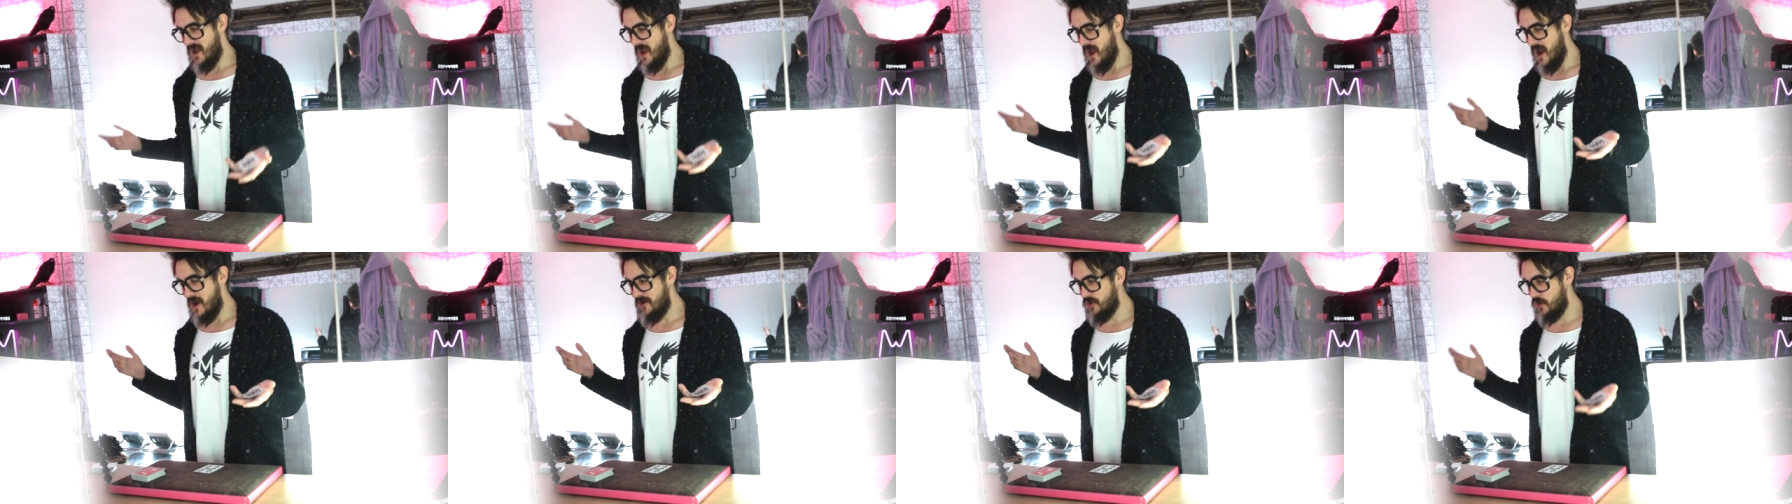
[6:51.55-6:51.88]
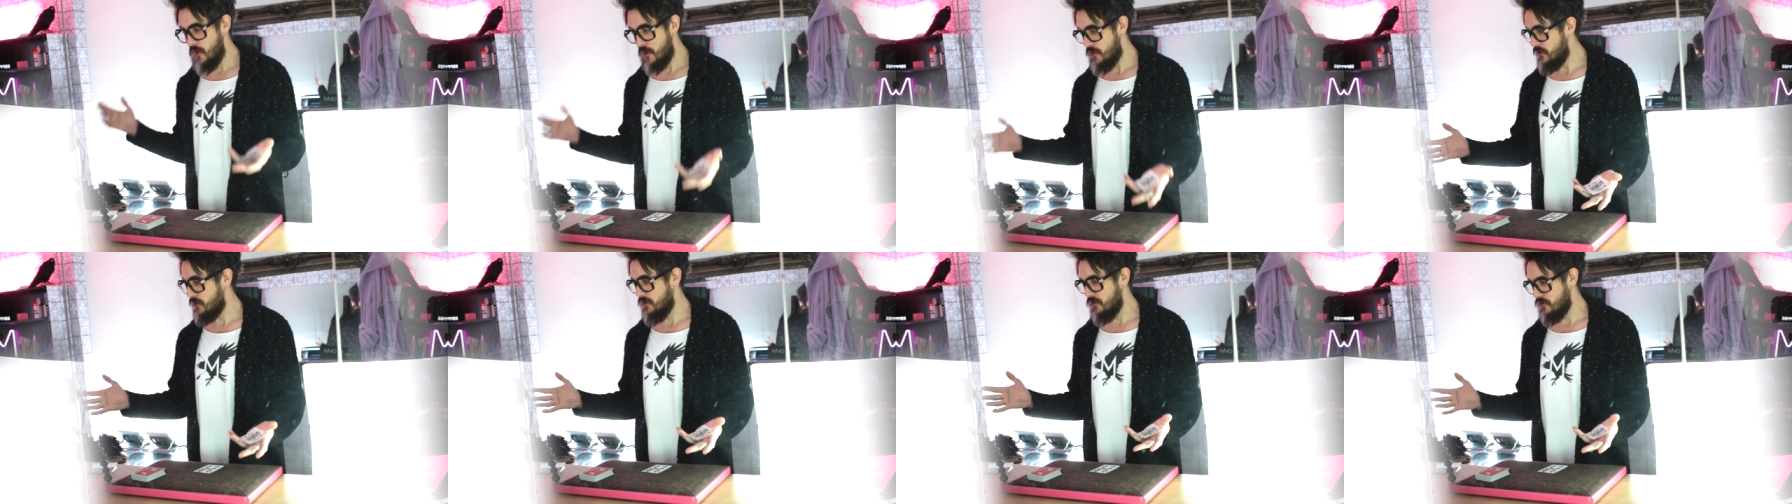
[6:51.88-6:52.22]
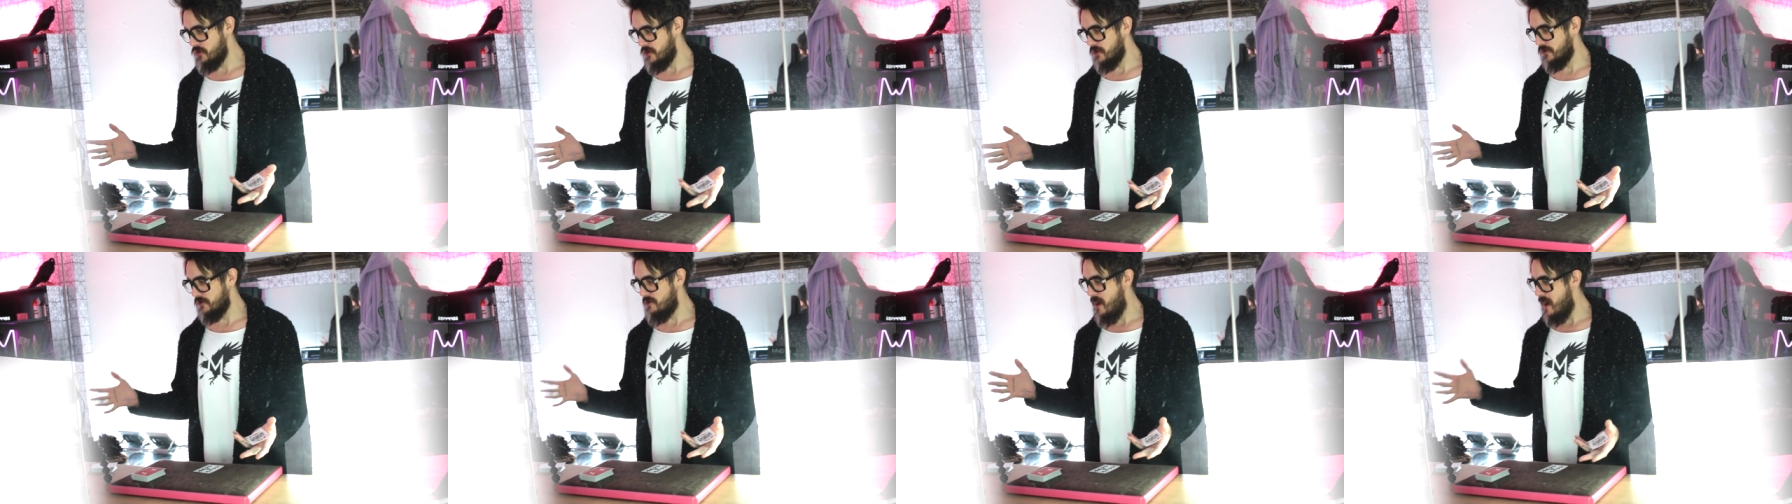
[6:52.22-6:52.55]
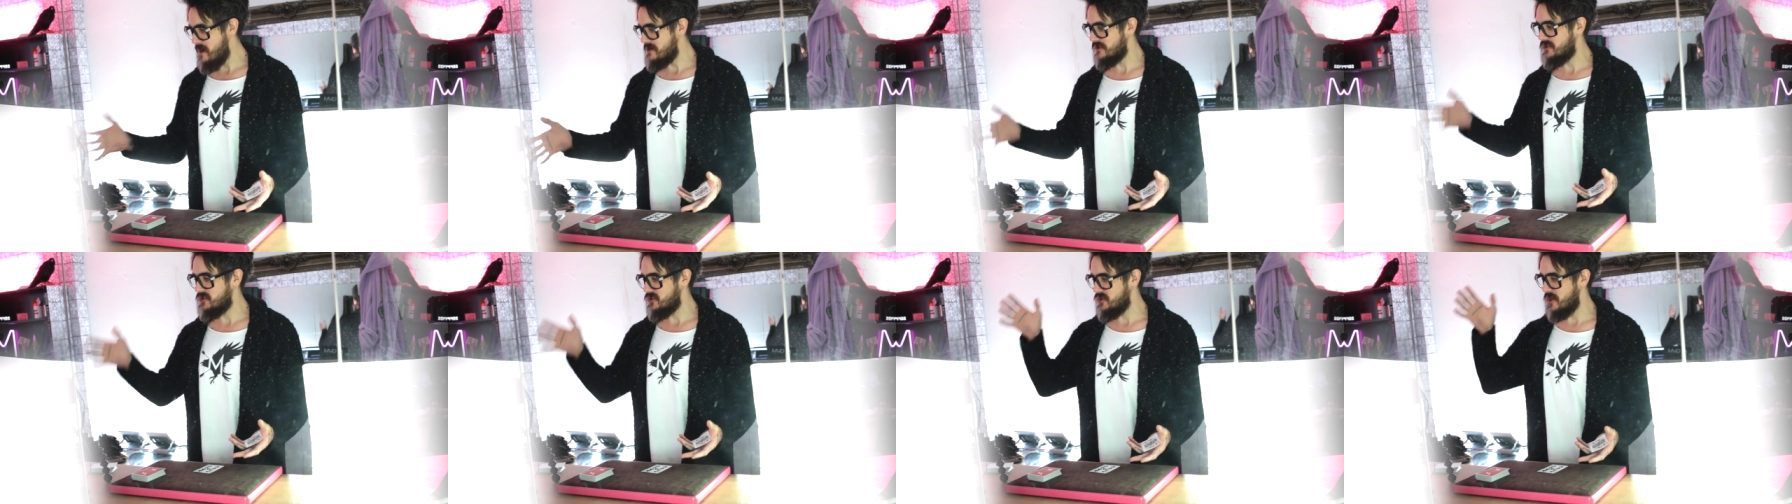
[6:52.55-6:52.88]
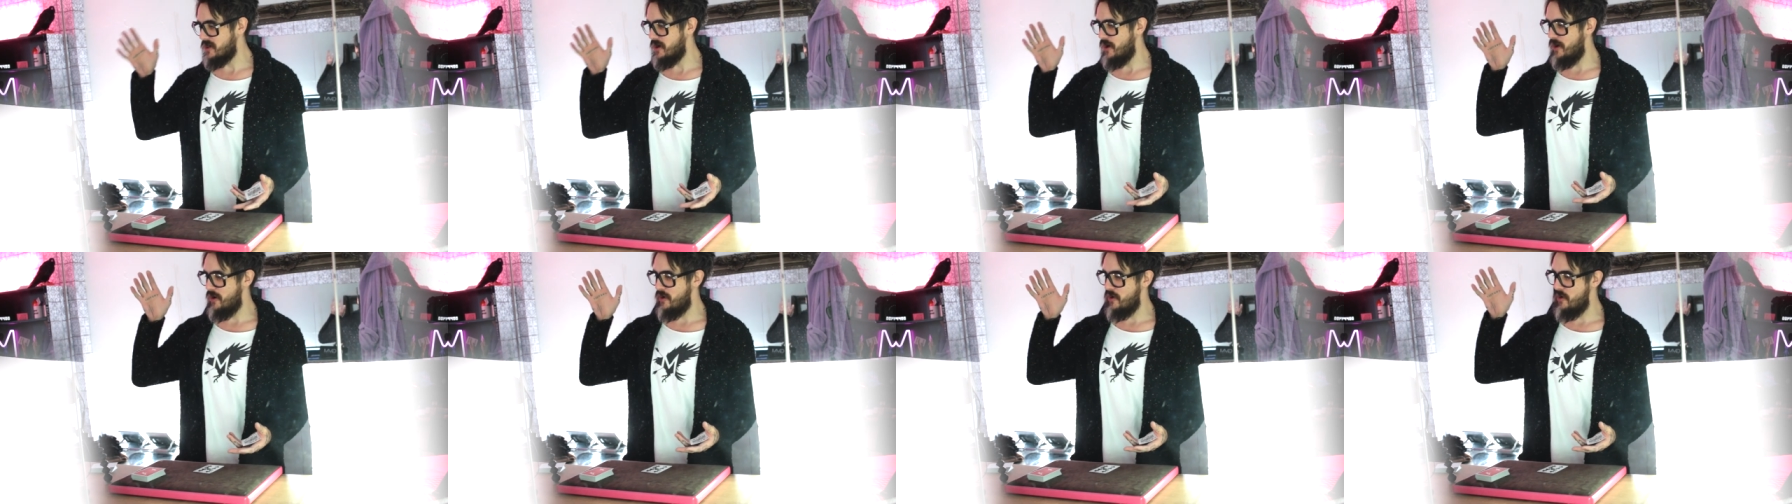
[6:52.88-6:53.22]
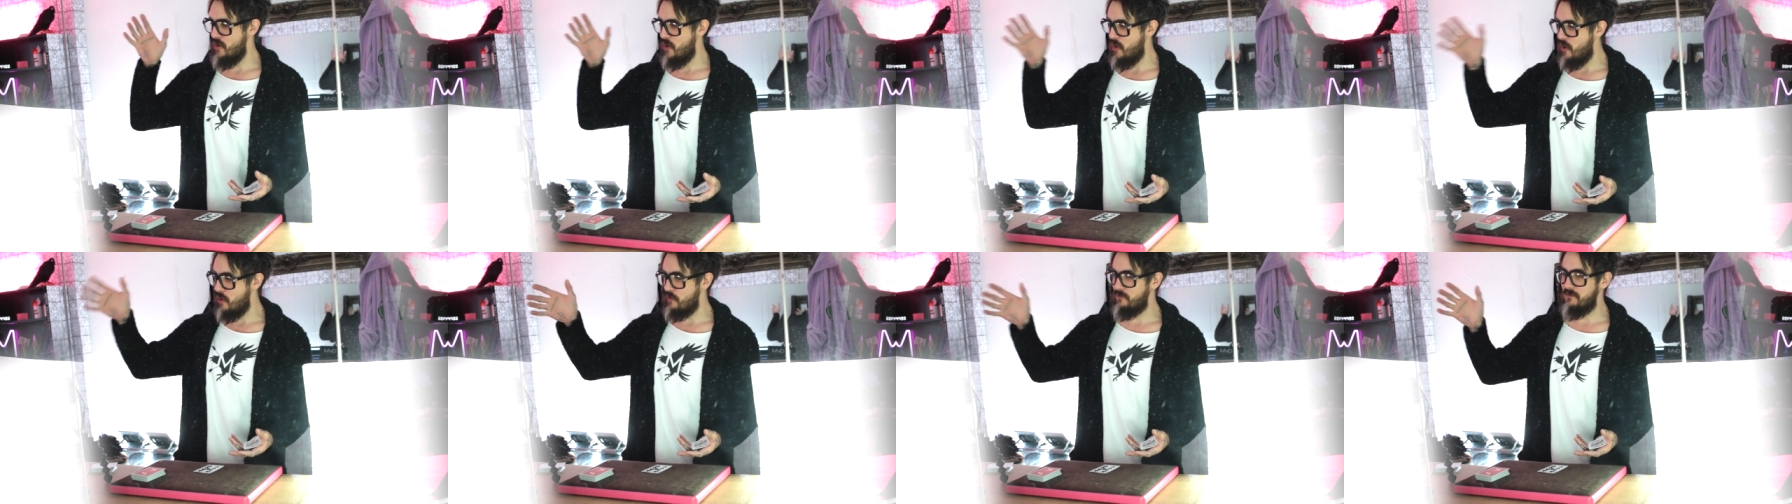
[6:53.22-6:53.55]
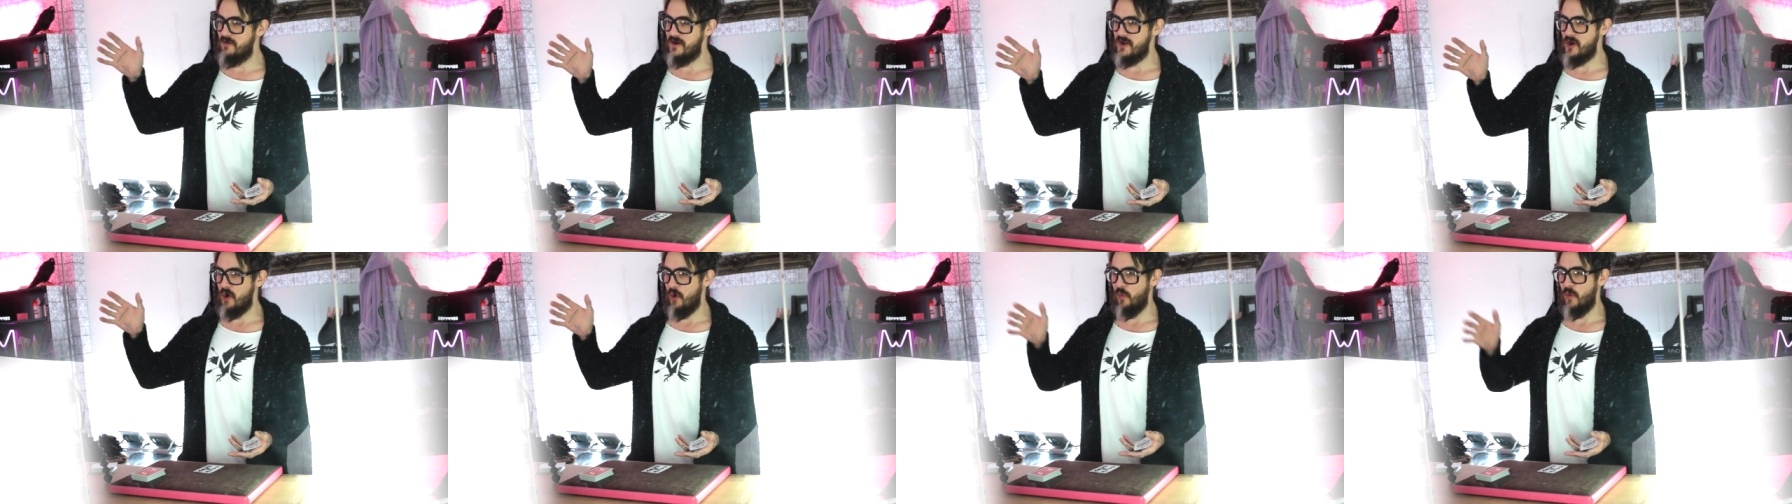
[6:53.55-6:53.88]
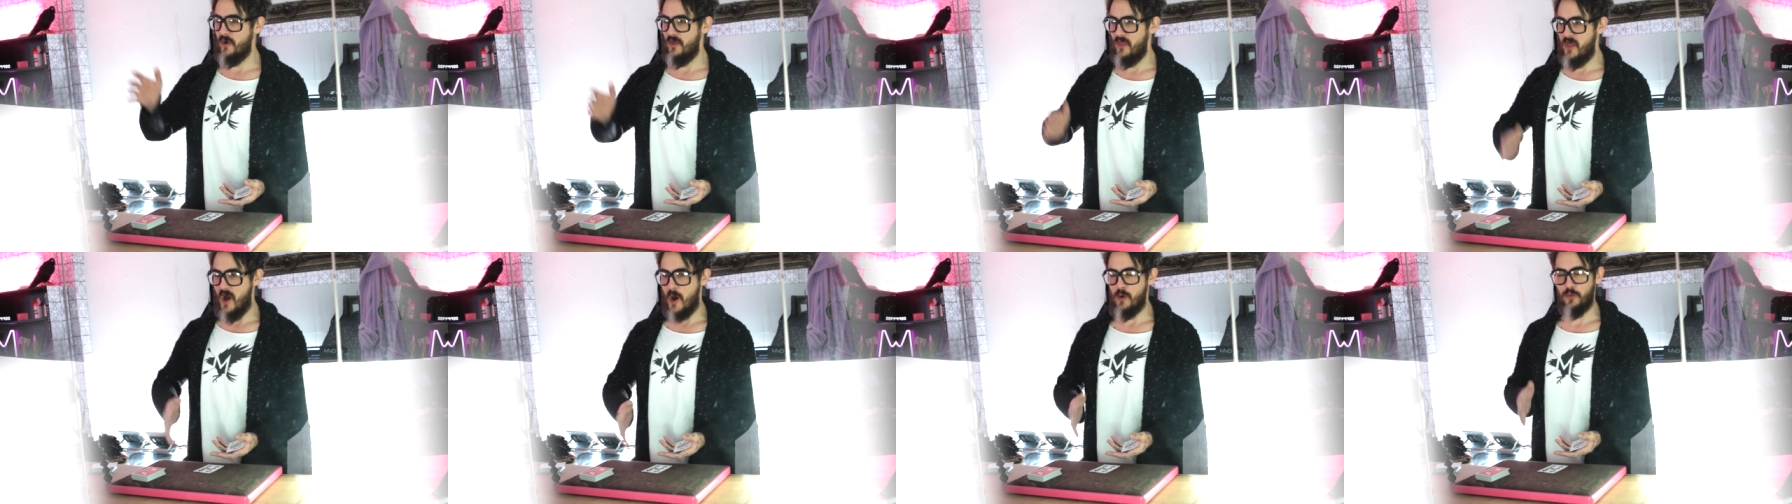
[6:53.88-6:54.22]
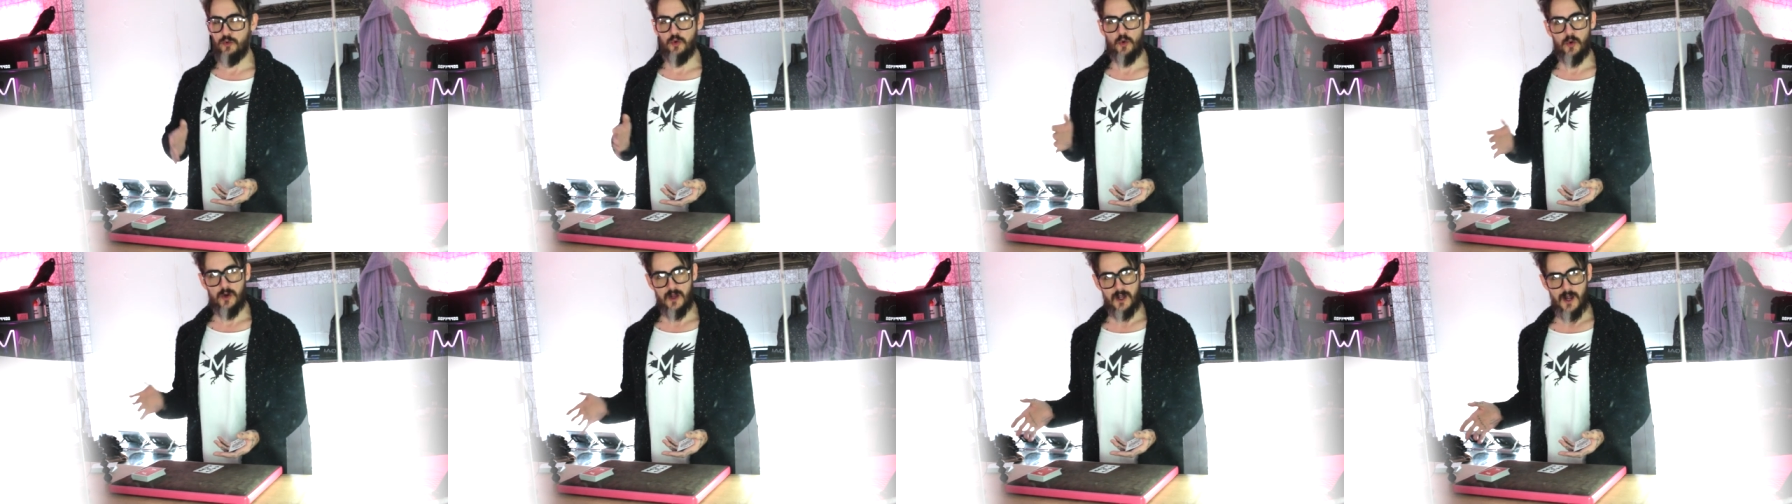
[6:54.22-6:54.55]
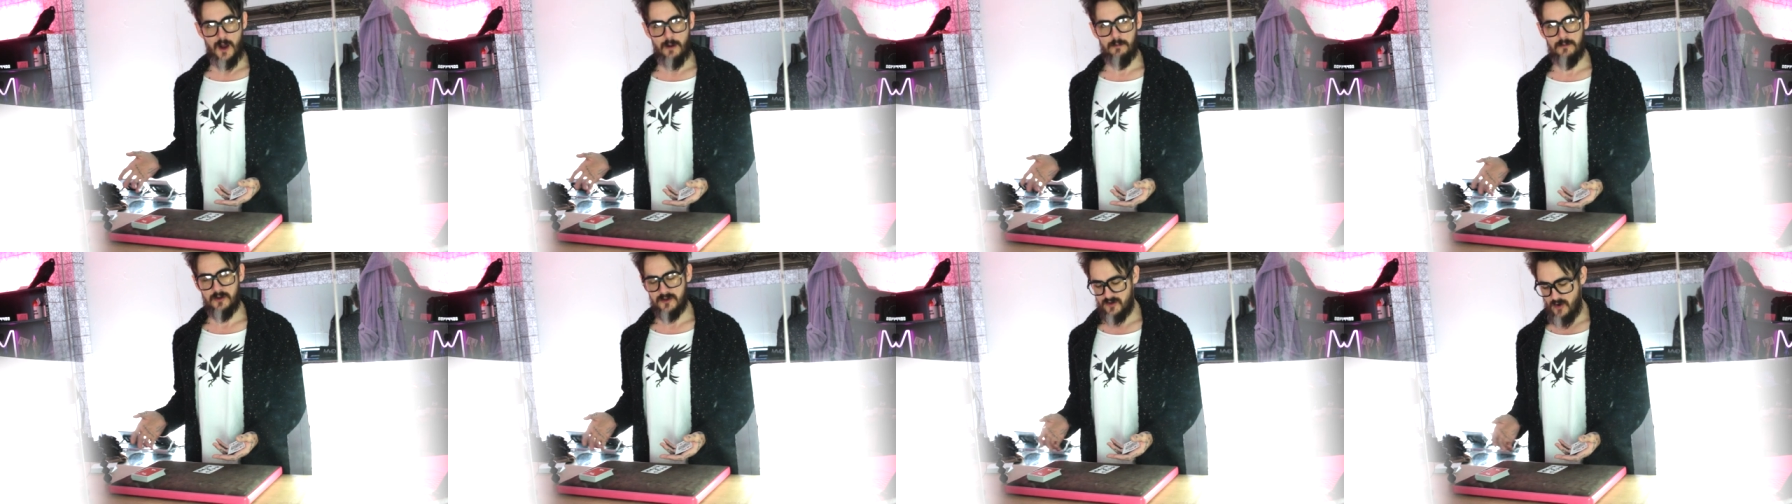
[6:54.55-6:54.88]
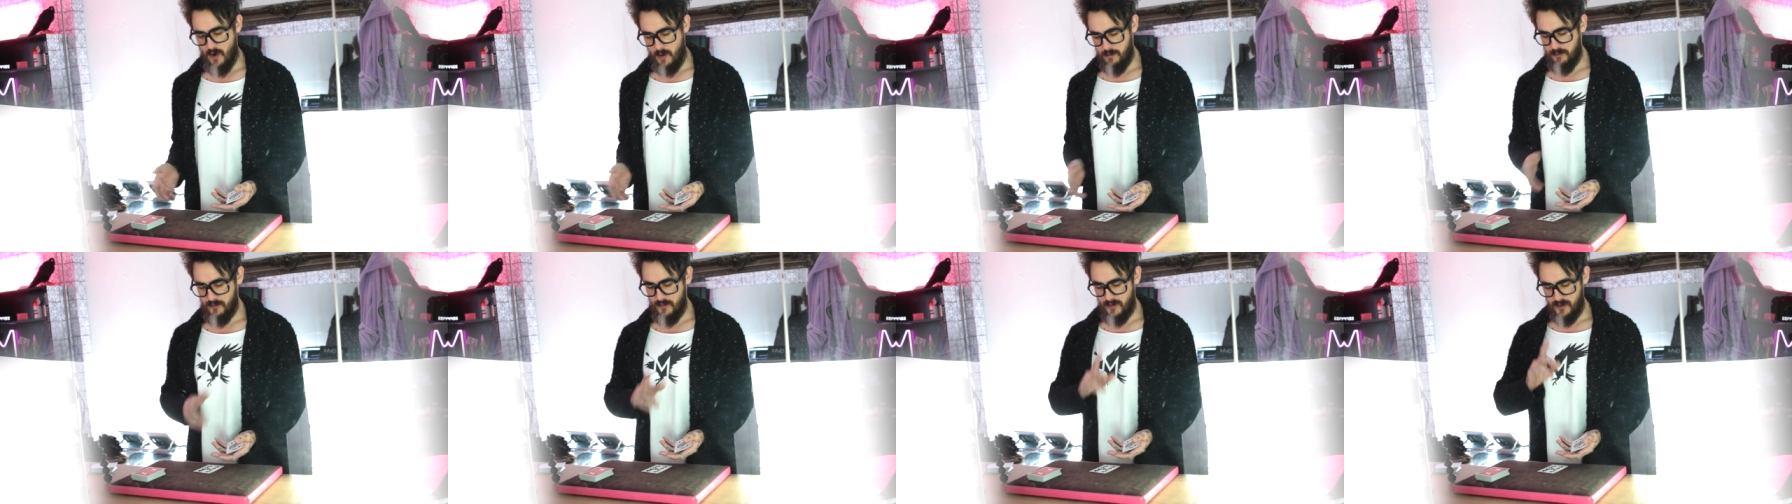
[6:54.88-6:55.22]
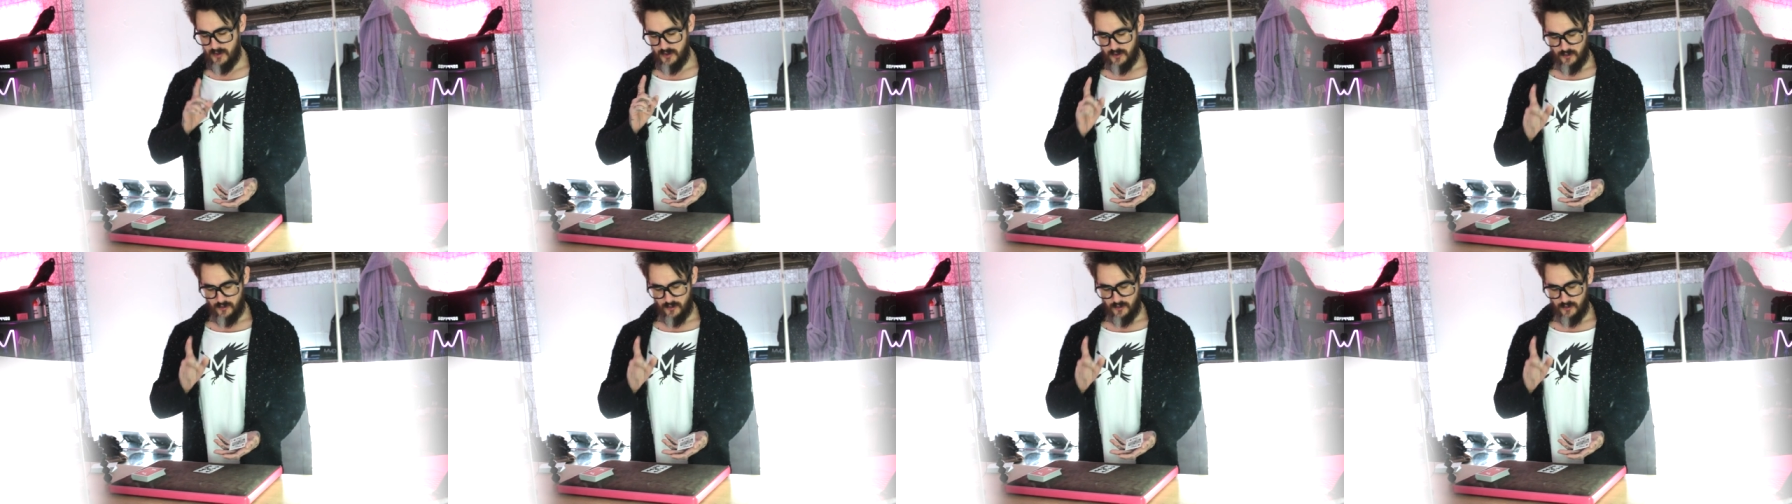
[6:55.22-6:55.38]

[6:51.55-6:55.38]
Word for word: I couldn't last a whole video without doing a gambler's cop.